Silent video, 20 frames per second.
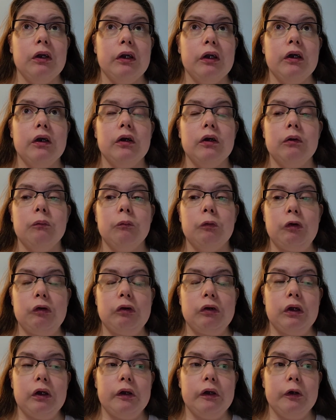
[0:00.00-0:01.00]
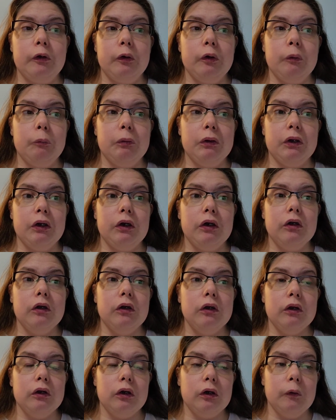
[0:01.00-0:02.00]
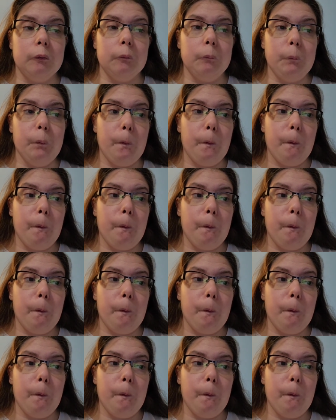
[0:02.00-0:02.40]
and then most likely go to bed. So